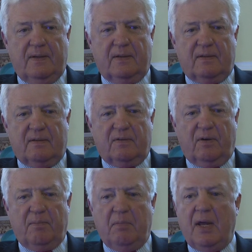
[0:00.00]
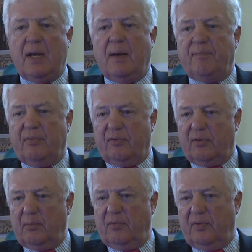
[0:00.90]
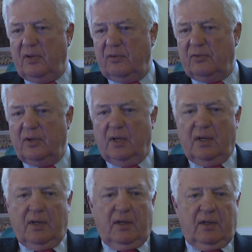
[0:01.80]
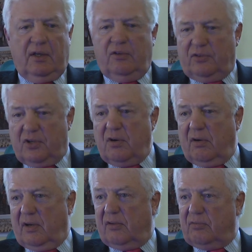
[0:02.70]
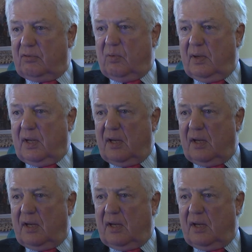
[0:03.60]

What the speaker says: that sort of made up for some of his insecurities, quite